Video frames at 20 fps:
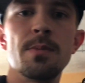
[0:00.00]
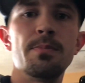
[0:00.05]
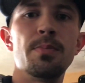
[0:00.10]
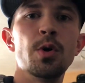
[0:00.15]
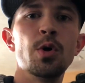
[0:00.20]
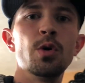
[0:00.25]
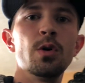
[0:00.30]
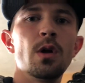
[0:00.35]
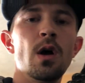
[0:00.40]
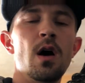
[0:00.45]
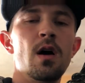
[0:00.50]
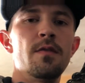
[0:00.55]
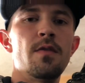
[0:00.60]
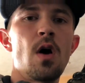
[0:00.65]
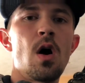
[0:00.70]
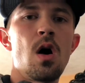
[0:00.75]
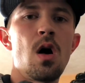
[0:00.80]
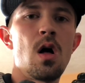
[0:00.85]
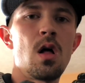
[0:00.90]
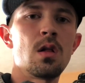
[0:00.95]
boot of
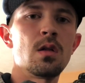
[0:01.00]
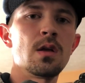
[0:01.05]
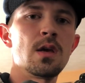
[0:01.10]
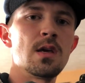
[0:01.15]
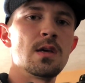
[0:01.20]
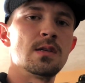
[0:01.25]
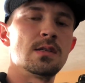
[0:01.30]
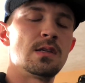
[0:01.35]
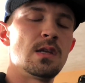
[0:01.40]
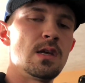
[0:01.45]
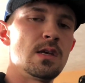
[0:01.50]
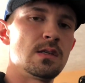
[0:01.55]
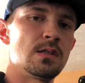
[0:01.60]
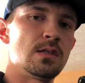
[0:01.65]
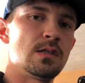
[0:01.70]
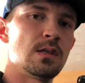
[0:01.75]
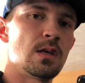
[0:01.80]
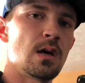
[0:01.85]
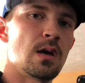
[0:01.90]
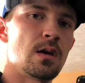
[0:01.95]
all is
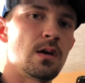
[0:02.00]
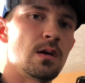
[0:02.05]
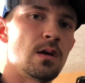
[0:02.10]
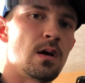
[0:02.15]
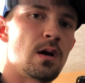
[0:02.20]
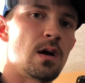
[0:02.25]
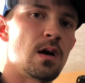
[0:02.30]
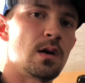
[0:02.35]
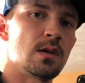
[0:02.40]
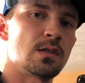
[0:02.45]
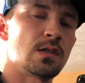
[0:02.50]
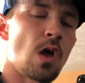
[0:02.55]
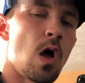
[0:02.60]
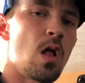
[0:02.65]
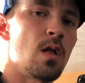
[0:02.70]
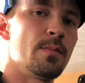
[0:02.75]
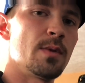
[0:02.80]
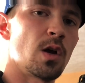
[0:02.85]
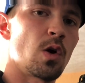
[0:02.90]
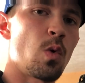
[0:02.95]
this
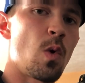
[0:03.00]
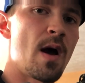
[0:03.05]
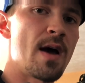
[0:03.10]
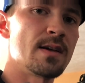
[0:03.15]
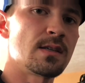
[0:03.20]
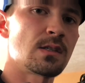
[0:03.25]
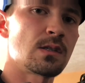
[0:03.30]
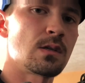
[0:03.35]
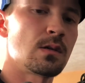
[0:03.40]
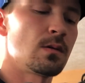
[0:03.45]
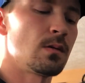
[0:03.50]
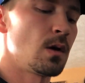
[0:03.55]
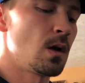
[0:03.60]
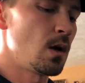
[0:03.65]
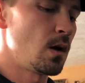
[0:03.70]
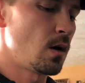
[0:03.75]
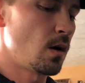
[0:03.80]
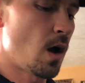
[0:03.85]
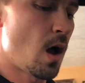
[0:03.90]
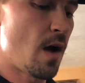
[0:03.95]
Salomon Quest.
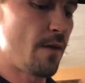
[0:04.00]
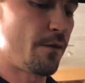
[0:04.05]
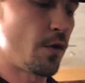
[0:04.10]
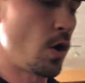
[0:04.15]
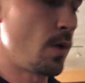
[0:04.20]
For